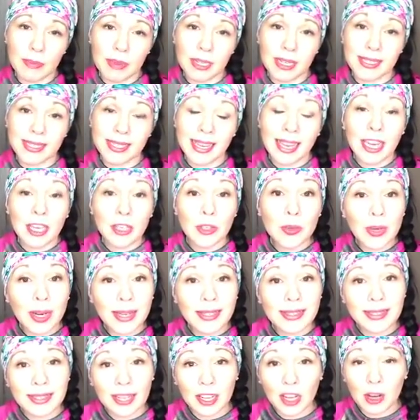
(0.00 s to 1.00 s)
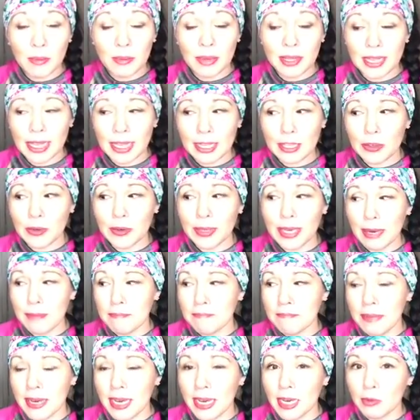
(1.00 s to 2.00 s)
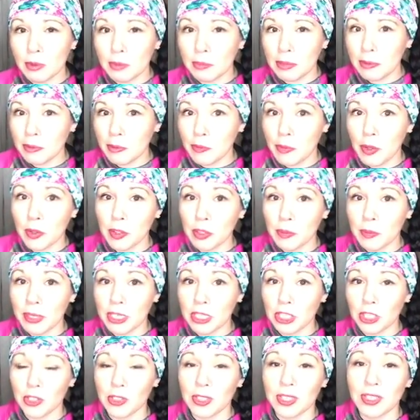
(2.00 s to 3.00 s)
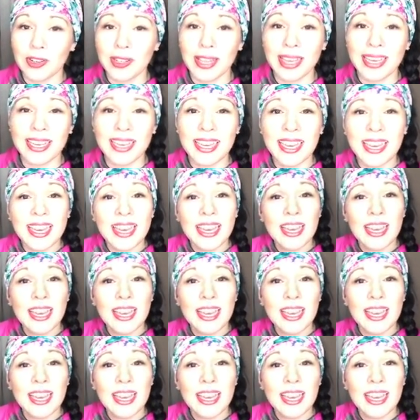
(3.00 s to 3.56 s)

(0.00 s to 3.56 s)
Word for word: Because you guys tell me that you get mad when people post pictures and they're like,